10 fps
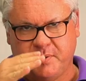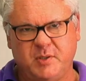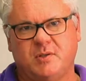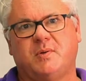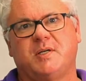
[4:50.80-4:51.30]
put
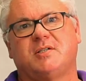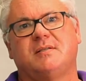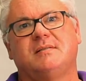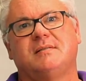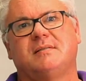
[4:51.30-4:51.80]
your
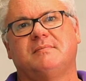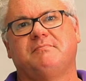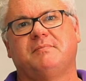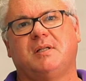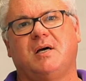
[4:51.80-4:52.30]
questions
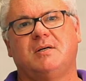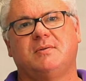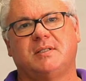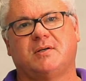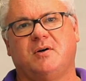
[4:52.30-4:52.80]
below
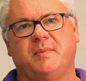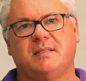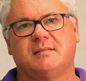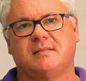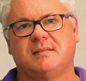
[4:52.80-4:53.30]
in the
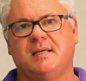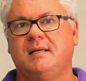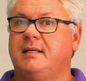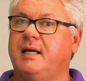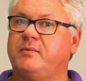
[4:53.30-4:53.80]
comments,
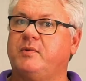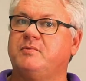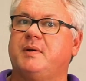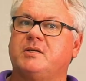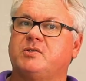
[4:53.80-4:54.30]
and we'll
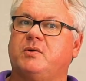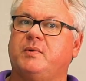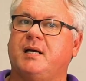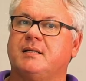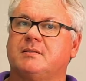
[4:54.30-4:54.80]
make sure
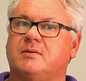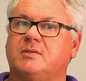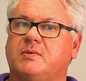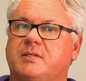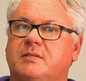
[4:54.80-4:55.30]
we ask those
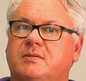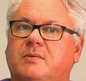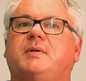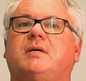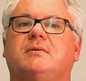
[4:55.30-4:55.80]
questions
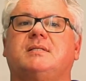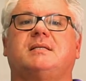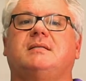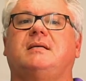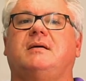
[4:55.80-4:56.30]
when we go to
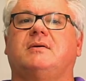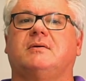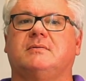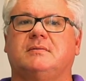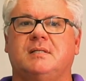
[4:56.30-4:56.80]
San Diego.
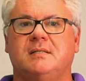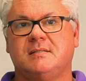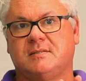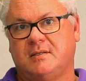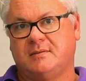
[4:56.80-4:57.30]

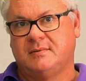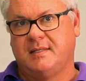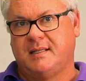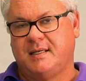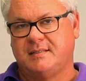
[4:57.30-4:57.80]
So
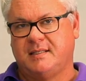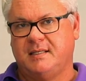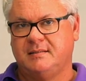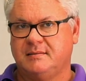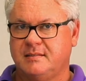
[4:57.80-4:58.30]
thanks
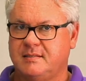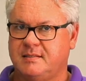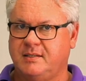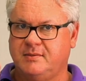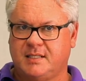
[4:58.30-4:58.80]
again.
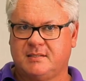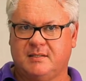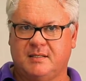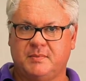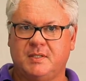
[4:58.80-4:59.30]
See you next
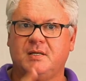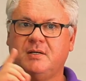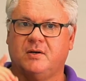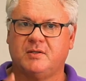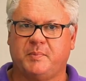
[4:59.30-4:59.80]
time
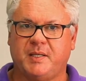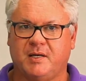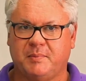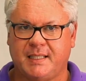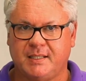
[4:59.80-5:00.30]
on the
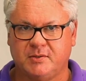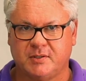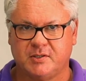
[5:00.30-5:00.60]
PI Planning Cooking